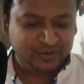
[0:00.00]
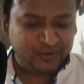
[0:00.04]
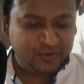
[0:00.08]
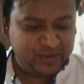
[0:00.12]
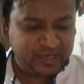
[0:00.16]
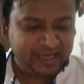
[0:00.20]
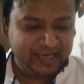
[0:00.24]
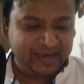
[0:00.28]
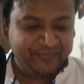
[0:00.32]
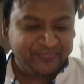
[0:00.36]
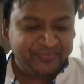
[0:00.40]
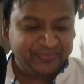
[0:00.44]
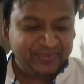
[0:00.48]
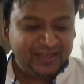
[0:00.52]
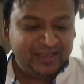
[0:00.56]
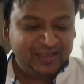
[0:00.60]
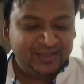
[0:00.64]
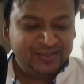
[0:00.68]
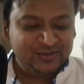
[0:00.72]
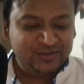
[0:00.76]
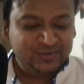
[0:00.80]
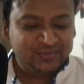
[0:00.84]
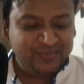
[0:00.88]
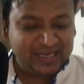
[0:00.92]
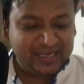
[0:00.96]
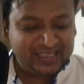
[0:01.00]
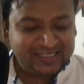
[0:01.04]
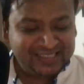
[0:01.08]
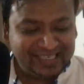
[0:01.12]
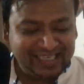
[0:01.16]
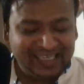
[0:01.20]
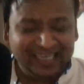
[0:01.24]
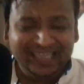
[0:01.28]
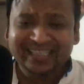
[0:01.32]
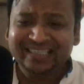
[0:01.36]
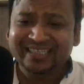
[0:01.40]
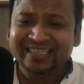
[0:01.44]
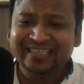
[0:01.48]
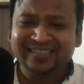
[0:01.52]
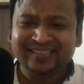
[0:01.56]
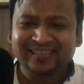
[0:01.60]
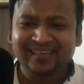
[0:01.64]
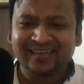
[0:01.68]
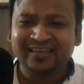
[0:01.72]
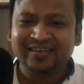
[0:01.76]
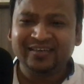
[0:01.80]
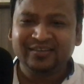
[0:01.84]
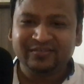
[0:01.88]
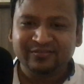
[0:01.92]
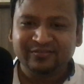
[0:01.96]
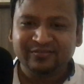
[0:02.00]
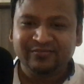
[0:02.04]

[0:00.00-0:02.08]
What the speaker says: Okay, so basically these are